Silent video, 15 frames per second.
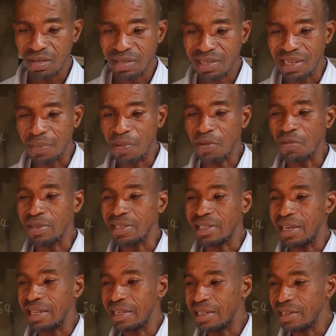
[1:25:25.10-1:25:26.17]
Sleeping
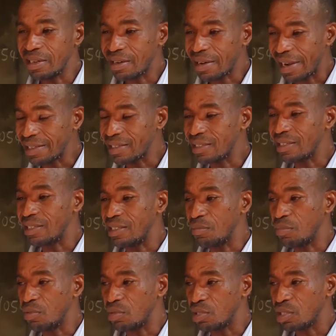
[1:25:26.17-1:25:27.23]
with a lady right in the
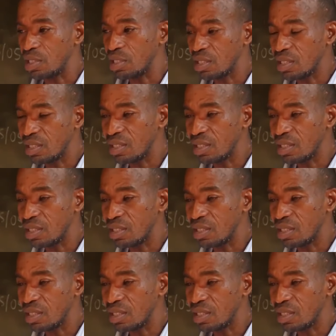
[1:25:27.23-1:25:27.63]
bush.